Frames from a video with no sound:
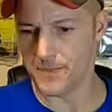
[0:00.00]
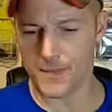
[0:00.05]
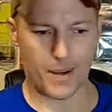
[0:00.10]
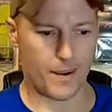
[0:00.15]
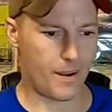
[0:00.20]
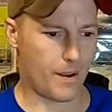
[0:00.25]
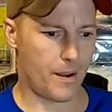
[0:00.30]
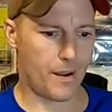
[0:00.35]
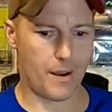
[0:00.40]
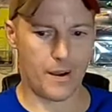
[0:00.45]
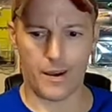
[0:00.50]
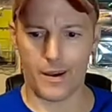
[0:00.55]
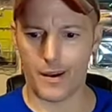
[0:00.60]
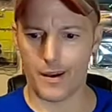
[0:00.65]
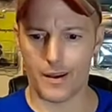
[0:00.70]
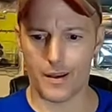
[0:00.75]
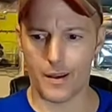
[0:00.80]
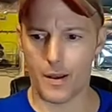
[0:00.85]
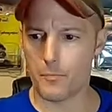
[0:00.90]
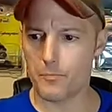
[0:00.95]

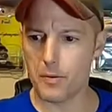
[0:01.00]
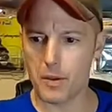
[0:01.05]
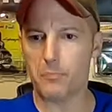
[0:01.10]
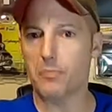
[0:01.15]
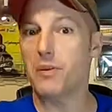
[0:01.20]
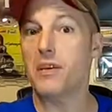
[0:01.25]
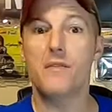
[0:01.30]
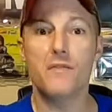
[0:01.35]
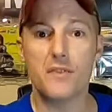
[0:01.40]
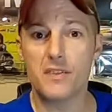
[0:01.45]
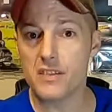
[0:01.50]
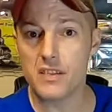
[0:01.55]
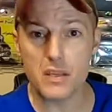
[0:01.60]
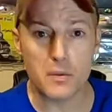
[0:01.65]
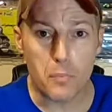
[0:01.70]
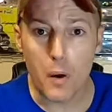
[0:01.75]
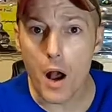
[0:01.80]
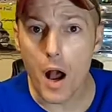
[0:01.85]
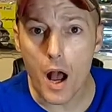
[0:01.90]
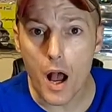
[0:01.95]
a big
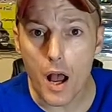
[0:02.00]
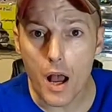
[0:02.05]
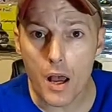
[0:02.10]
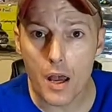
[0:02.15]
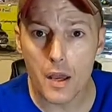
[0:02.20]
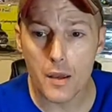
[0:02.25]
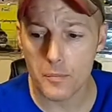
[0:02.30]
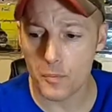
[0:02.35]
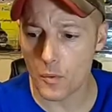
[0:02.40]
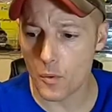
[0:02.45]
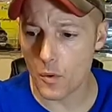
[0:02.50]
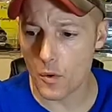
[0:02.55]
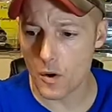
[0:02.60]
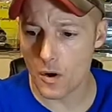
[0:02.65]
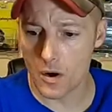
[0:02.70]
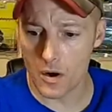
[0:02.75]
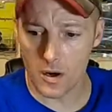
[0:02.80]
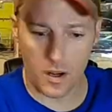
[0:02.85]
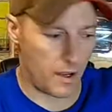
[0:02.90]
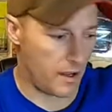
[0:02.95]
PVC pipe
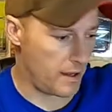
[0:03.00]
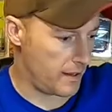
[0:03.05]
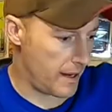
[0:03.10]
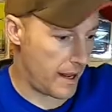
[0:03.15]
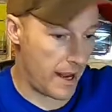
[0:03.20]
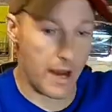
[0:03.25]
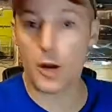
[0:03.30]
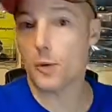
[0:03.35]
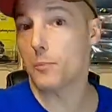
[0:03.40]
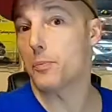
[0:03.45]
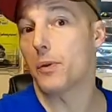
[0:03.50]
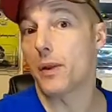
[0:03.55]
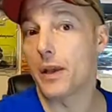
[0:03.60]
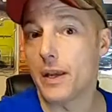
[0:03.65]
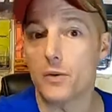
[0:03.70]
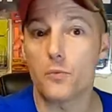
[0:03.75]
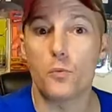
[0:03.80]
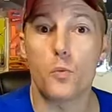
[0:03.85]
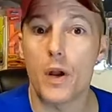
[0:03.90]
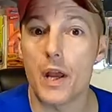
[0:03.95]
or an airplane